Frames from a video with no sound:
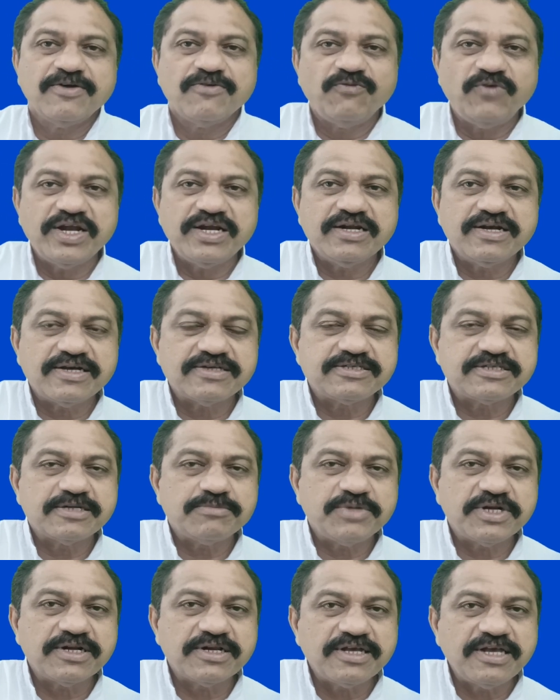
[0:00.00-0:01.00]
When
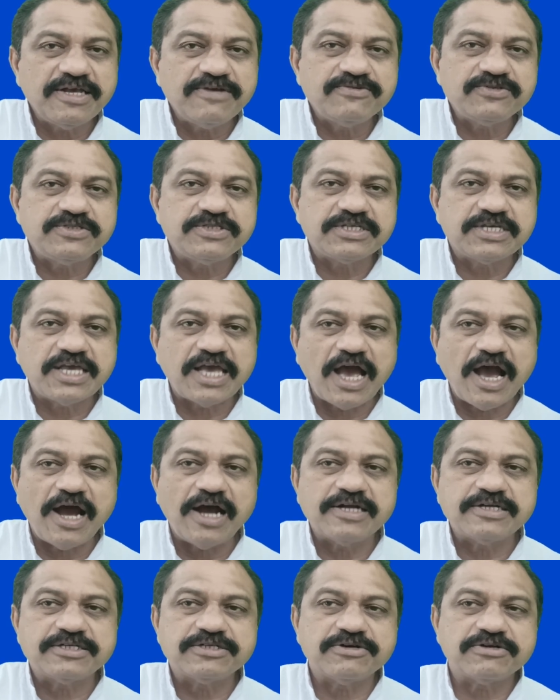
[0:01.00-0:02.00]
customer gives
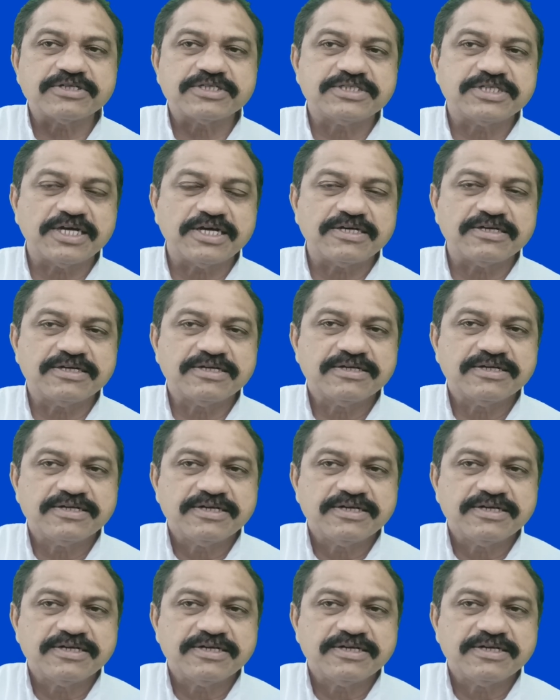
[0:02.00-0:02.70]
cash or check,